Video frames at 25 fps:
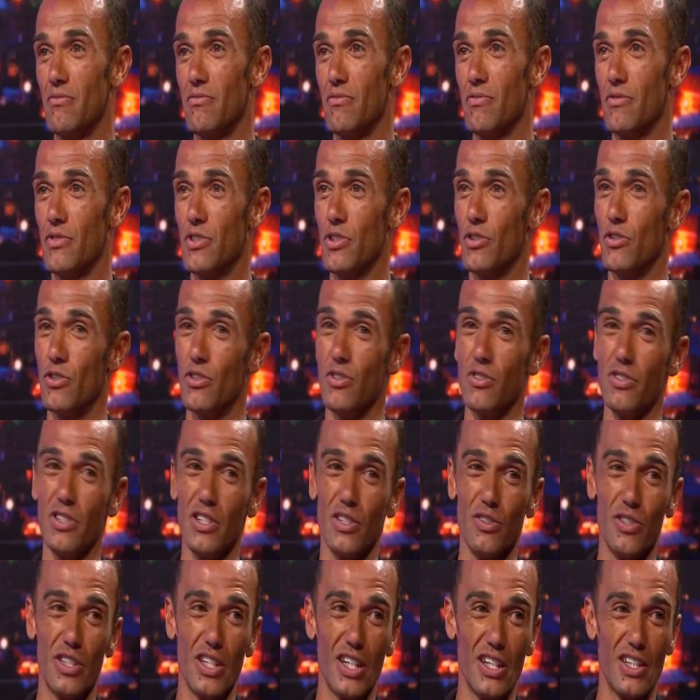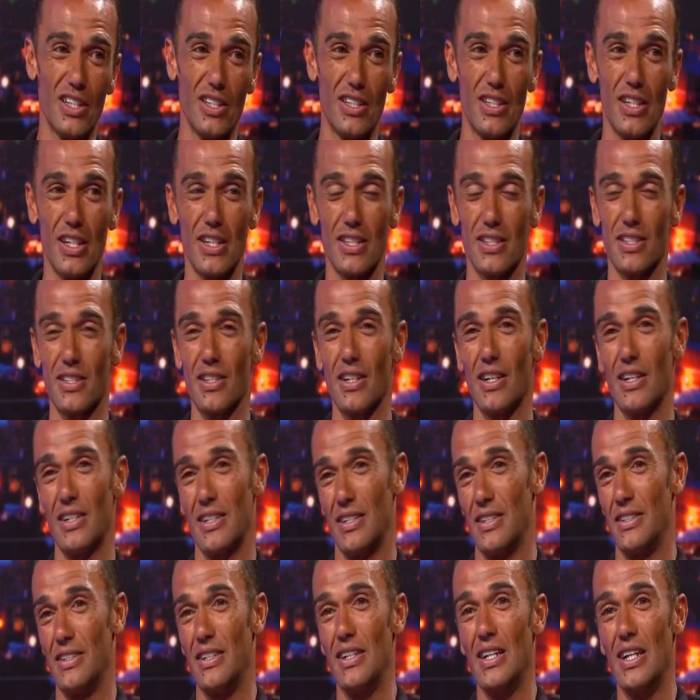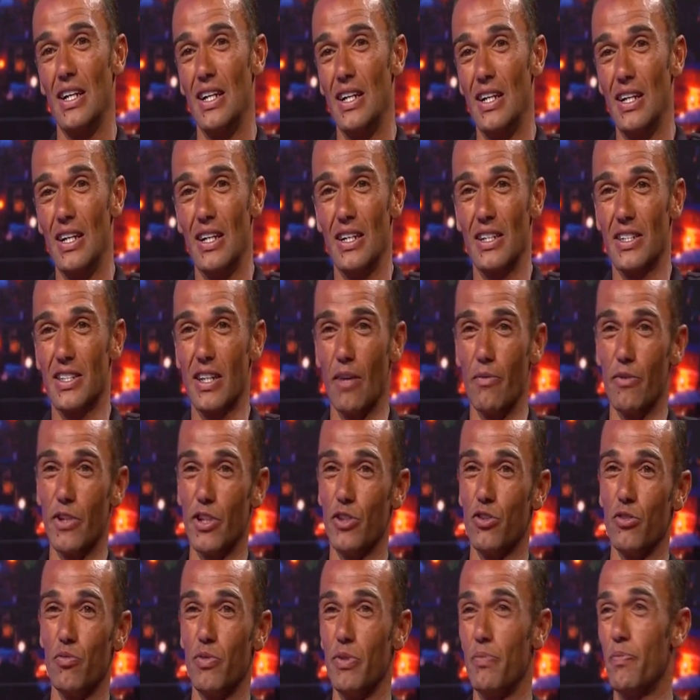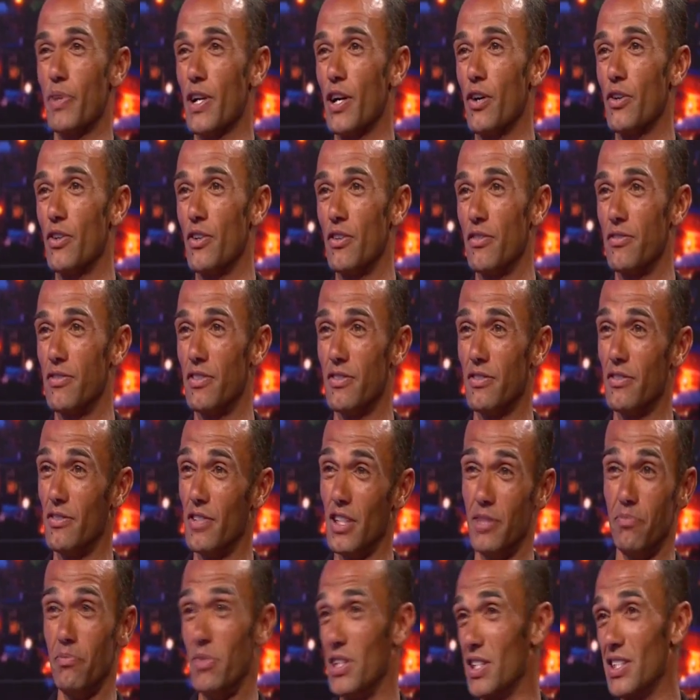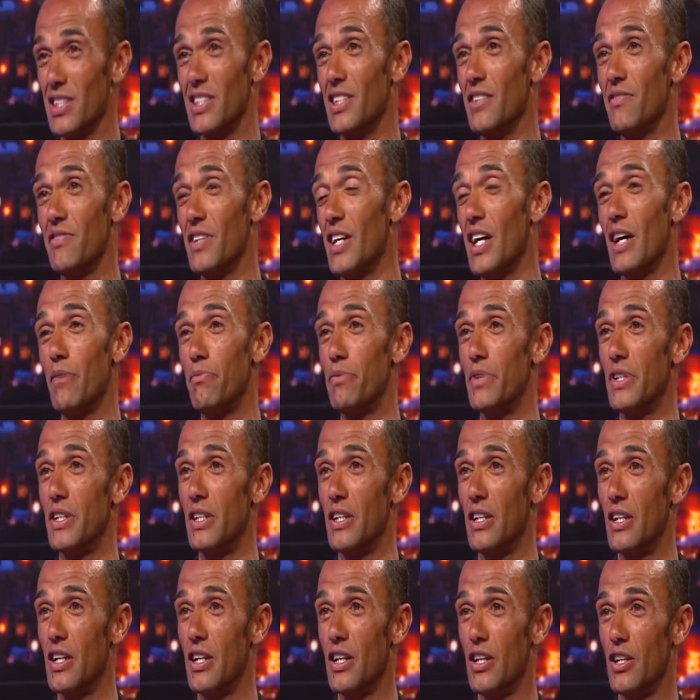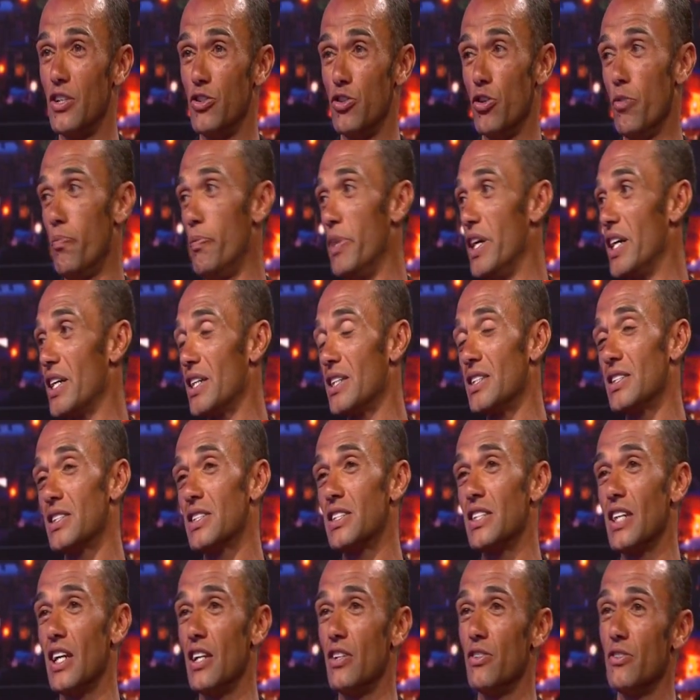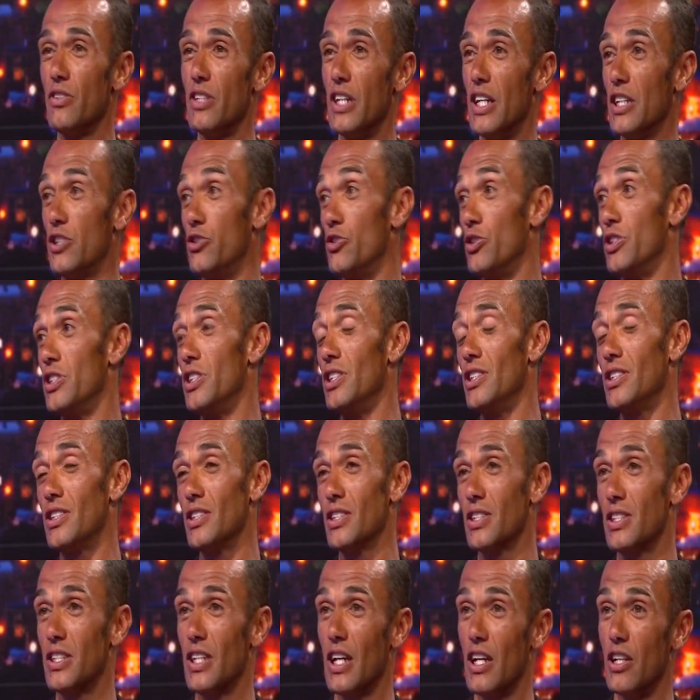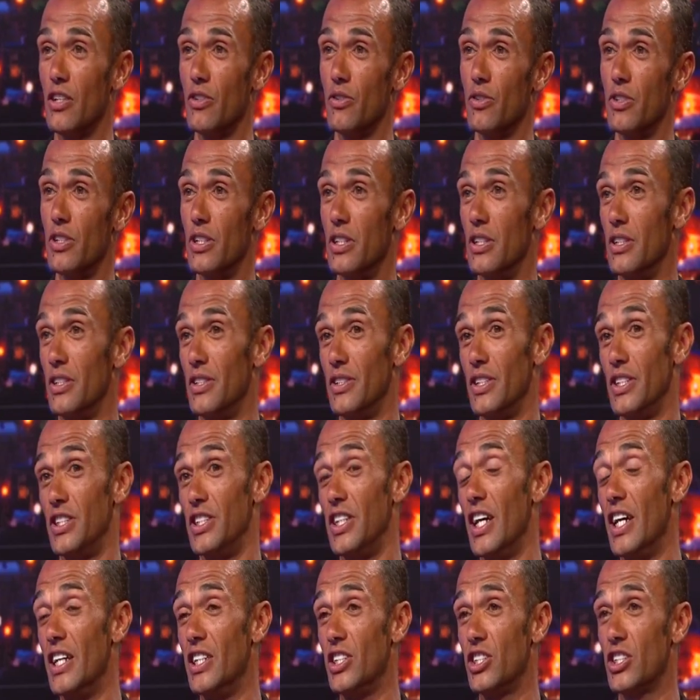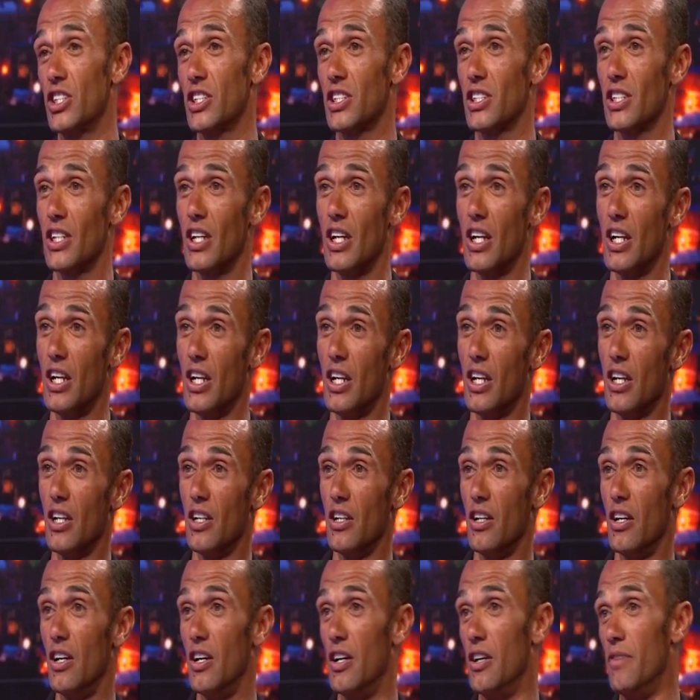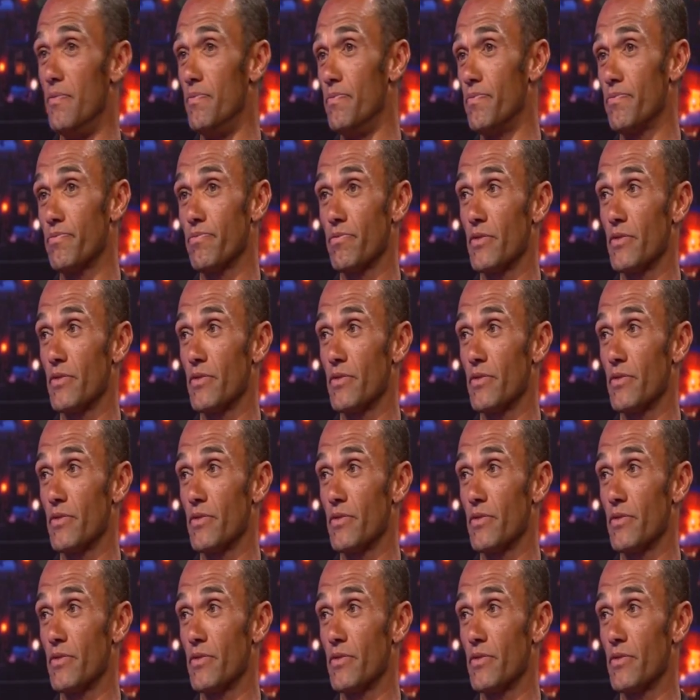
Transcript: So don't look at it as something to be proud of. It must never happen. Your parents tell you that, your teachers tell you the dangers. You